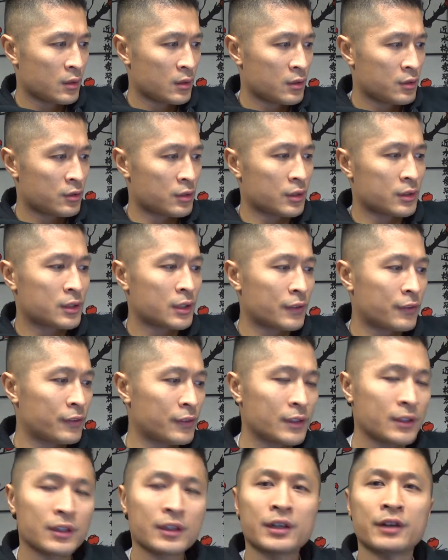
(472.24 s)
So
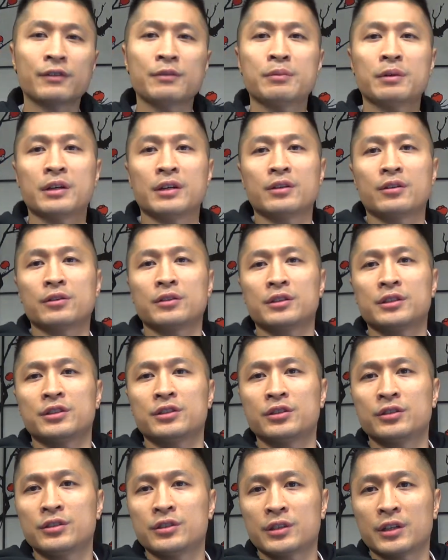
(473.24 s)
definitely let everybody know
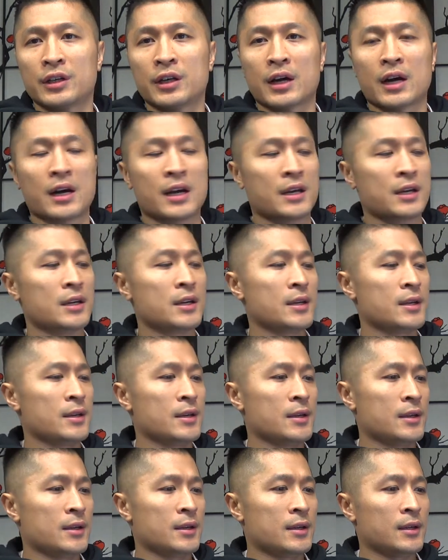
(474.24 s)
that you said hi,
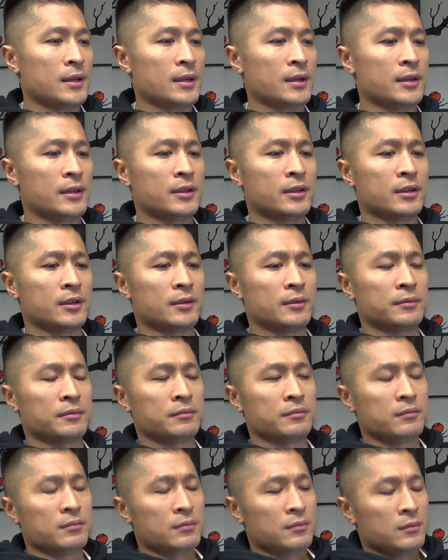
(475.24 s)
and um,
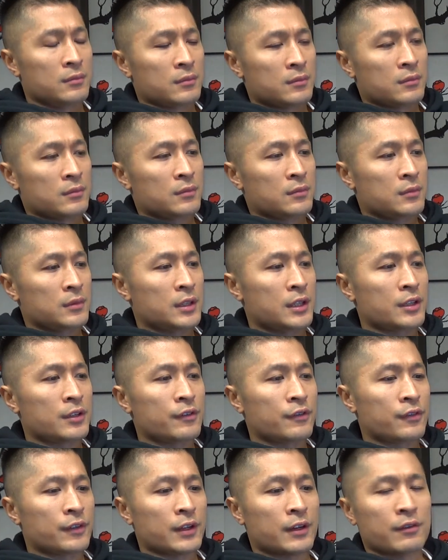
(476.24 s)
thank you
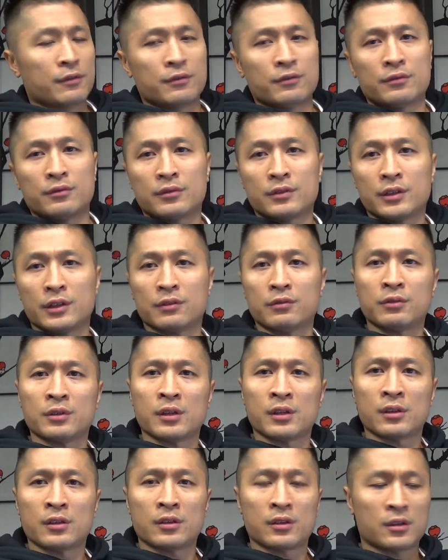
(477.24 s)
for that that
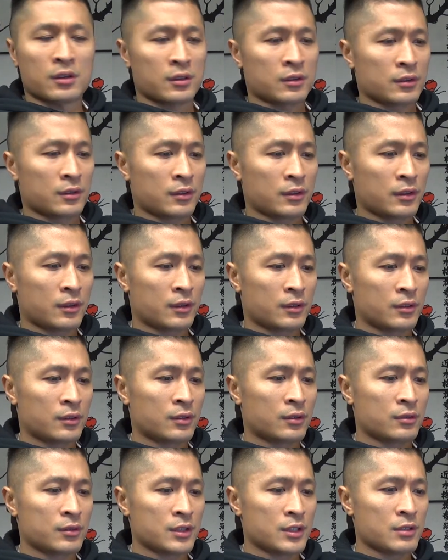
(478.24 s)
really long and
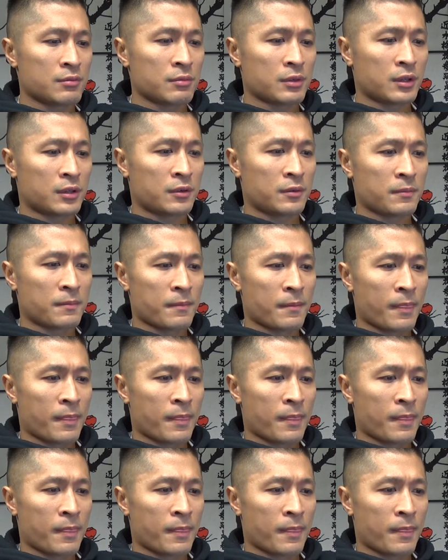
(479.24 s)
thorough email.